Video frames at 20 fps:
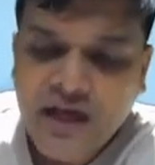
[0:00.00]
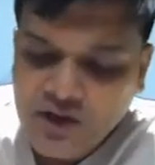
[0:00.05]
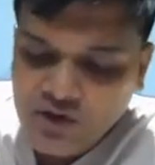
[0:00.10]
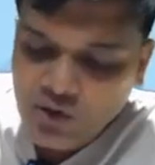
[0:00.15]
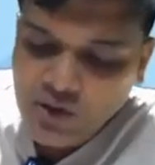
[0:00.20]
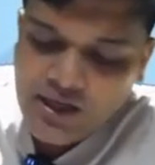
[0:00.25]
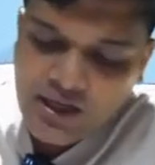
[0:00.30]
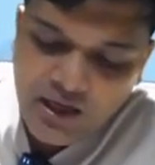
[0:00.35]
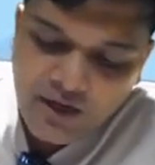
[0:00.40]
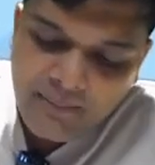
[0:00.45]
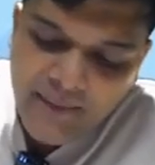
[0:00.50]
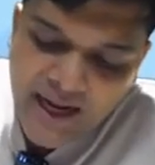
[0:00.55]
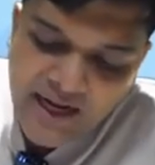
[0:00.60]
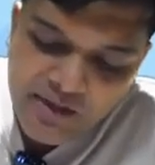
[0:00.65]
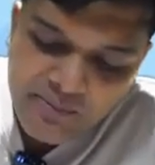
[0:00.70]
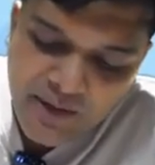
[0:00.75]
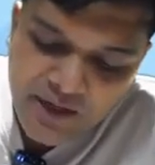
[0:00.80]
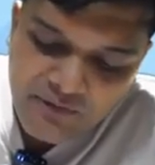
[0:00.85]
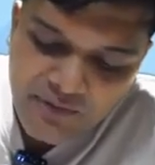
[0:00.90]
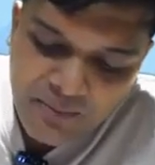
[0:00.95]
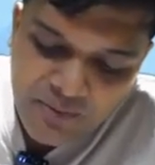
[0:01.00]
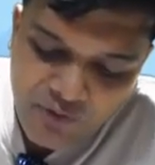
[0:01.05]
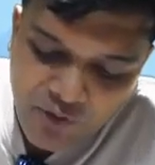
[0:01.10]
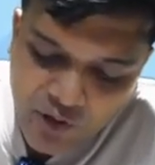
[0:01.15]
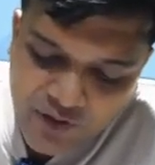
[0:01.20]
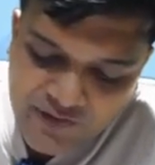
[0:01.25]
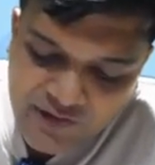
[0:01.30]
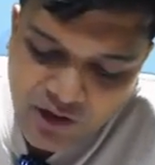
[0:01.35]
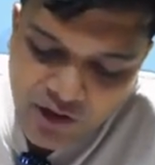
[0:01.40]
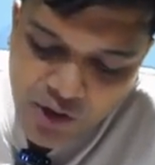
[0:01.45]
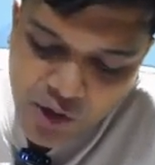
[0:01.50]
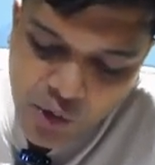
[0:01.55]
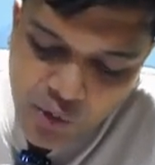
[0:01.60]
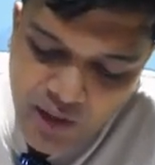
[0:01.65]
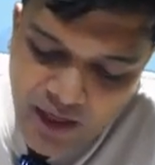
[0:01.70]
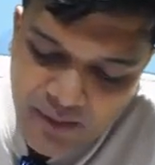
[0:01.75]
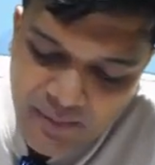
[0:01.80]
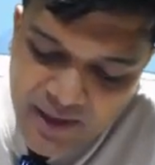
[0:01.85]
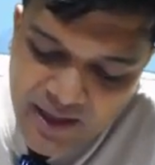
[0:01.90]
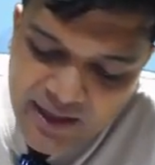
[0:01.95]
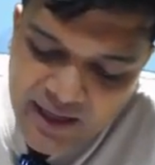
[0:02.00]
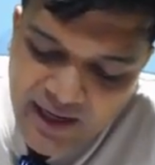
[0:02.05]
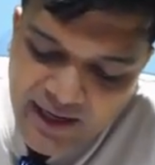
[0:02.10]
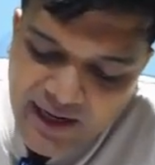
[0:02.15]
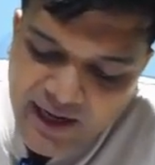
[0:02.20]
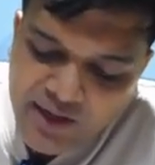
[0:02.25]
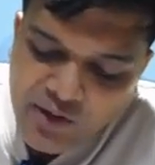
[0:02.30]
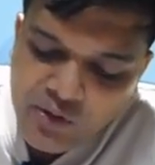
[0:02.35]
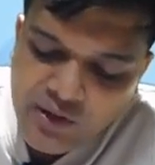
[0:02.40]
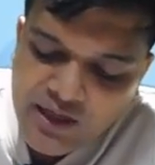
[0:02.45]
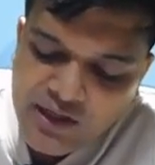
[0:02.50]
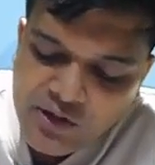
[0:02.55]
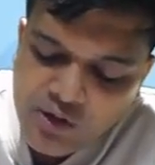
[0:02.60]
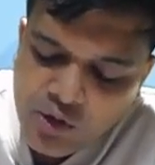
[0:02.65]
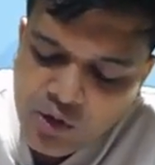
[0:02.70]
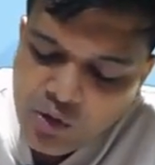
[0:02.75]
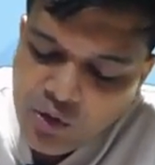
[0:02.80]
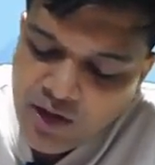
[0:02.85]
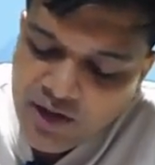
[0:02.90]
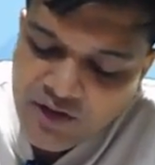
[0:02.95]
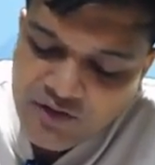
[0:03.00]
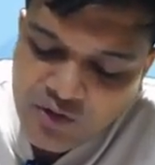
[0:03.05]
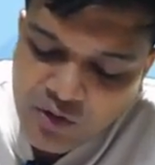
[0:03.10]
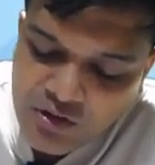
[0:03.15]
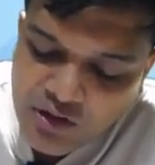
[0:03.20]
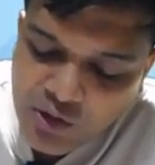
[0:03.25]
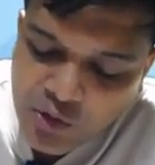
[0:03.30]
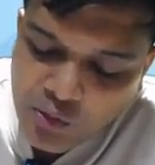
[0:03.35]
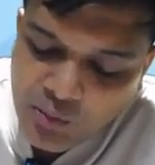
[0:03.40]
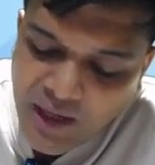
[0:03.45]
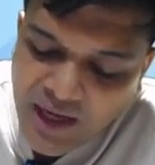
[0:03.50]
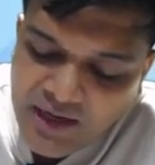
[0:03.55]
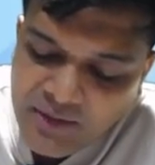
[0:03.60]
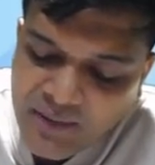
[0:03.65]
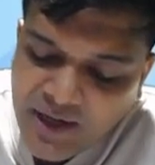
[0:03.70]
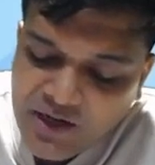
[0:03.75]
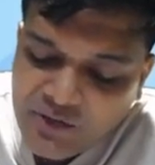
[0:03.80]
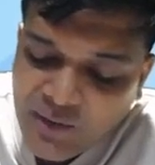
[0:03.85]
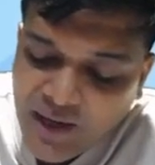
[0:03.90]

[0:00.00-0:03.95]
So here management will be focusing on two elements, and I do think you two understood the two element.